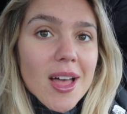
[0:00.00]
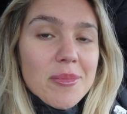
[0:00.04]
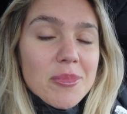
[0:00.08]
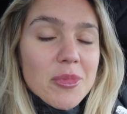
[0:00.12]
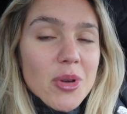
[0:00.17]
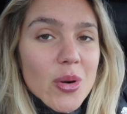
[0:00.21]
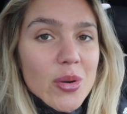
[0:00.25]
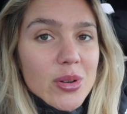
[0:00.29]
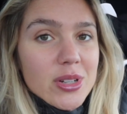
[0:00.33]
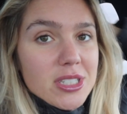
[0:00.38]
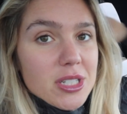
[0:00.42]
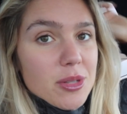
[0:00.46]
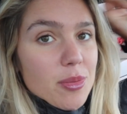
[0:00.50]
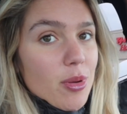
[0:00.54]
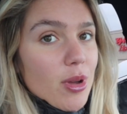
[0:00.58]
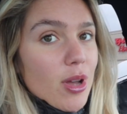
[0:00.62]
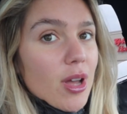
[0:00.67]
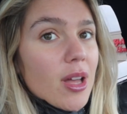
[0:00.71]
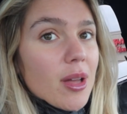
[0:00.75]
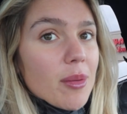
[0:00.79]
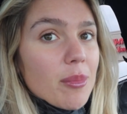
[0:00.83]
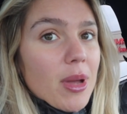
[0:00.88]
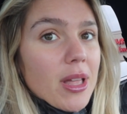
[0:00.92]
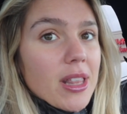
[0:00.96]
I'm going to
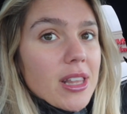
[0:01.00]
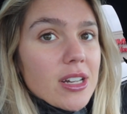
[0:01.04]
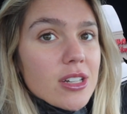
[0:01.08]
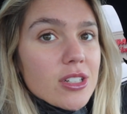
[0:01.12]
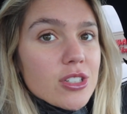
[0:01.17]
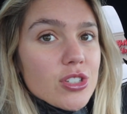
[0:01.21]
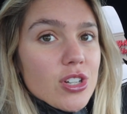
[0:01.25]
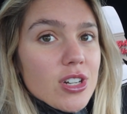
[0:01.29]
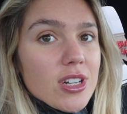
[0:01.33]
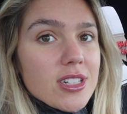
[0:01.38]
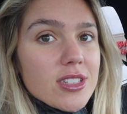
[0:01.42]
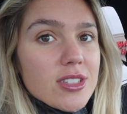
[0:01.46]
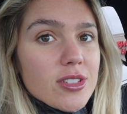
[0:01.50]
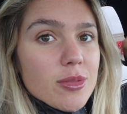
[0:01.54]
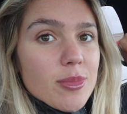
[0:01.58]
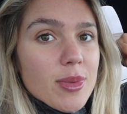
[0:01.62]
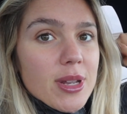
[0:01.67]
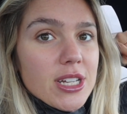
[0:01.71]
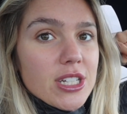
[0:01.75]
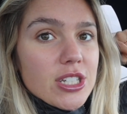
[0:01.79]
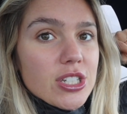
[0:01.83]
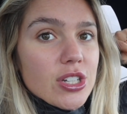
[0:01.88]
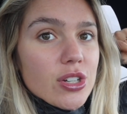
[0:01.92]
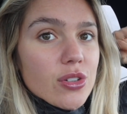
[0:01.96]
put my little
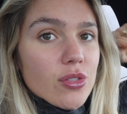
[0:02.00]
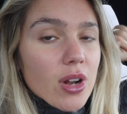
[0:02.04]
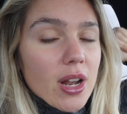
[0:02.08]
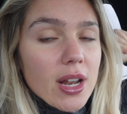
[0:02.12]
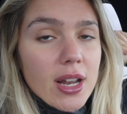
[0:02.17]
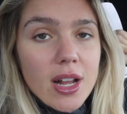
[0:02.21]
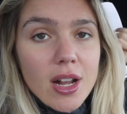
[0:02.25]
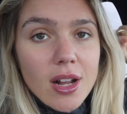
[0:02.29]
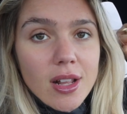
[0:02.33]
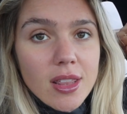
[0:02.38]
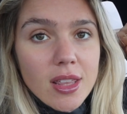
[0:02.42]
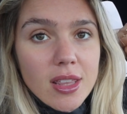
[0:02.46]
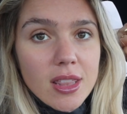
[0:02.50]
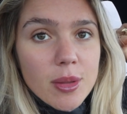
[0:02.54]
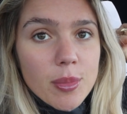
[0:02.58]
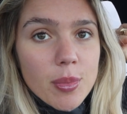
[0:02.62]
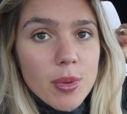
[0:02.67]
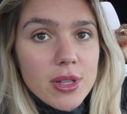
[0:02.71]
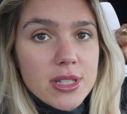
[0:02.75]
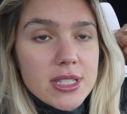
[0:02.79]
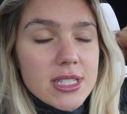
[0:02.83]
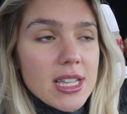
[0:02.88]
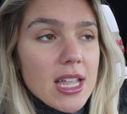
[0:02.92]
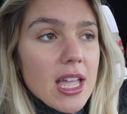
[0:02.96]
transformation right here that they
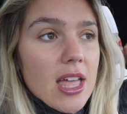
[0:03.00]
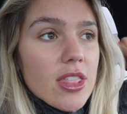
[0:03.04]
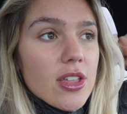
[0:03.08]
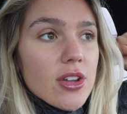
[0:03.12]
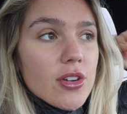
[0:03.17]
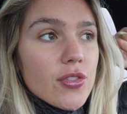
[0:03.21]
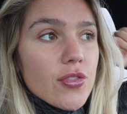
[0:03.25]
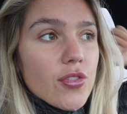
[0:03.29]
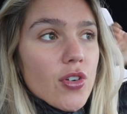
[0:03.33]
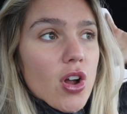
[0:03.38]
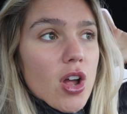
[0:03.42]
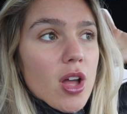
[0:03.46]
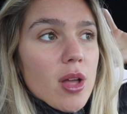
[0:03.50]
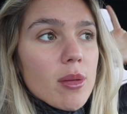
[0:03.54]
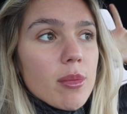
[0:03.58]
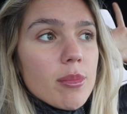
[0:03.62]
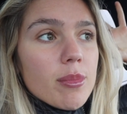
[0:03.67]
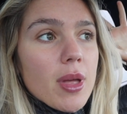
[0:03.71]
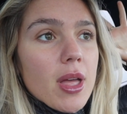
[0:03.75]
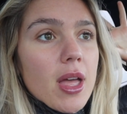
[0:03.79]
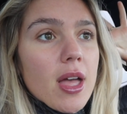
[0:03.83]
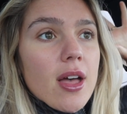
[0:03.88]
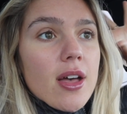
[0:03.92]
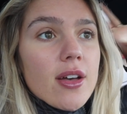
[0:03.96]
put together
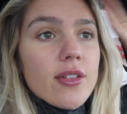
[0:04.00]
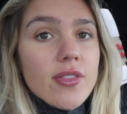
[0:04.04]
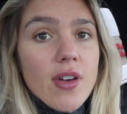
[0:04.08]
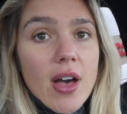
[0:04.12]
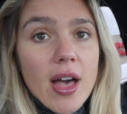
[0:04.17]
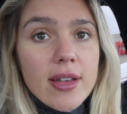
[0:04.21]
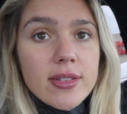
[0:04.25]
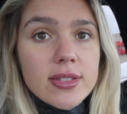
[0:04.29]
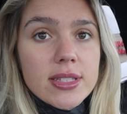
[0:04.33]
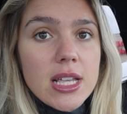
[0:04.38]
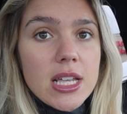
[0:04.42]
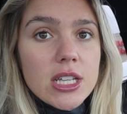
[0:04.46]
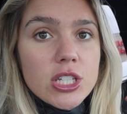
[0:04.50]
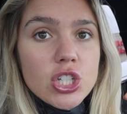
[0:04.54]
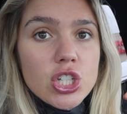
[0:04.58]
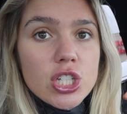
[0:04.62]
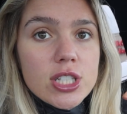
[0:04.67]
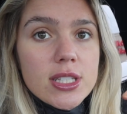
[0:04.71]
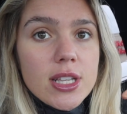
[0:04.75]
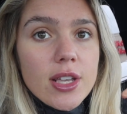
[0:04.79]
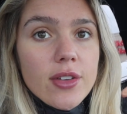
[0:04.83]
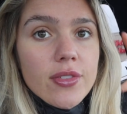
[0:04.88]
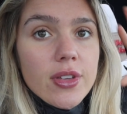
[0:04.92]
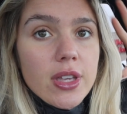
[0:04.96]
from 5
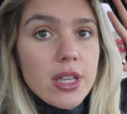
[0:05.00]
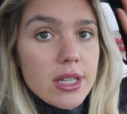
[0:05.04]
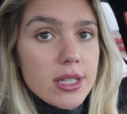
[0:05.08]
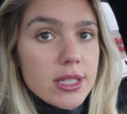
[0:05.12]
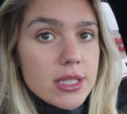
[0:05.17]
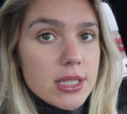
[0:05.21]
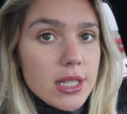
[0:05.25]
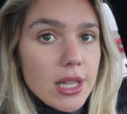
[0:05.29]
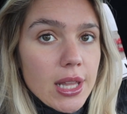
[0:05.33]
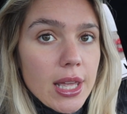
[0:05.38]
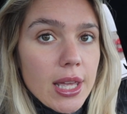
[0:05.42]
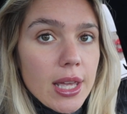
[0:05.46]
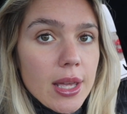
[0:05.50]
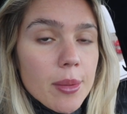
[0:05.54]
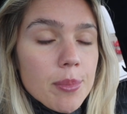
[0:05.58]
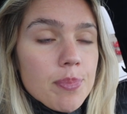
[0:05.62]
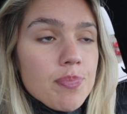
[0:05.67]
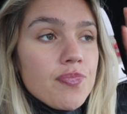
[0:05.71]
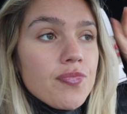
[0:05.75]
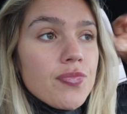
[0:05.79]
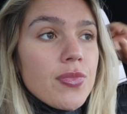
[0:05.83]
sessions of eslim.